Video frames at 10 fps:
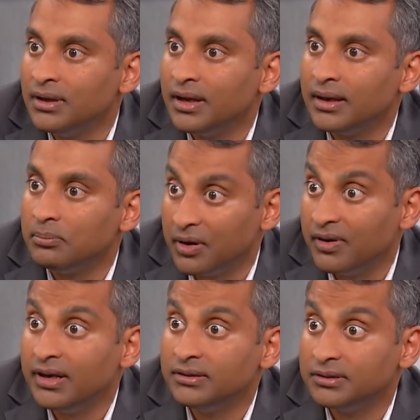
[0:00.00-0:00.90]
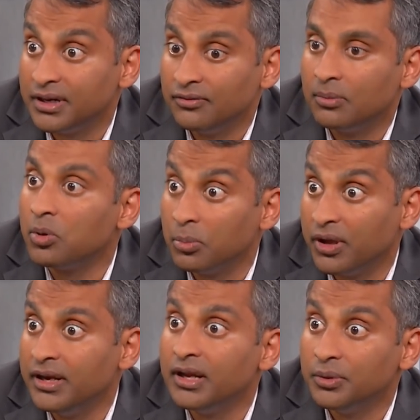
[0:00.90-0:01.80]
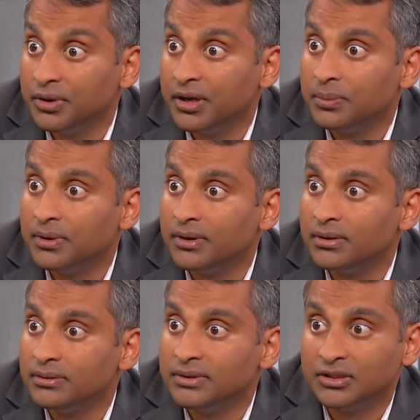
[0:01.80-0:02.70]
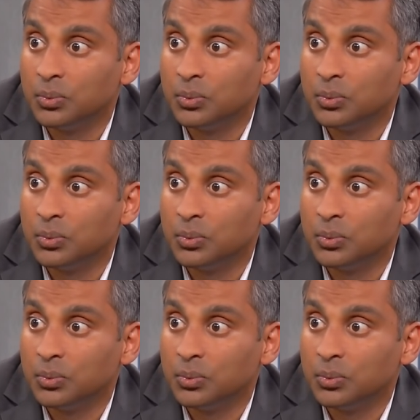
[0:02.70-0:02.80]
and preventing the threat from propagating into the network. Okay, so That's